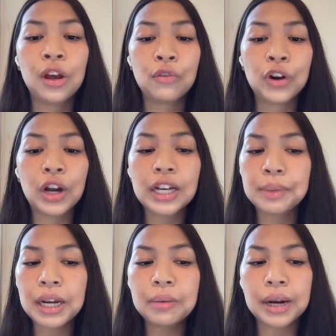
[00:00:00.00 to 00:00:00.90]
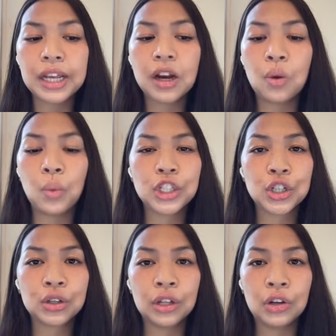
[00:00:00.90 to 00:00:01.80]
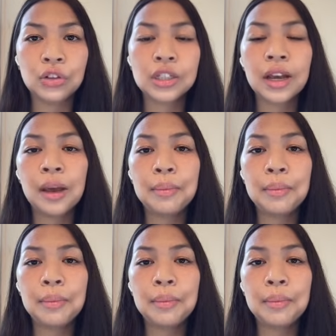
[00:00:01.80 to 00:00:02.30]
for not spending money on winter clothes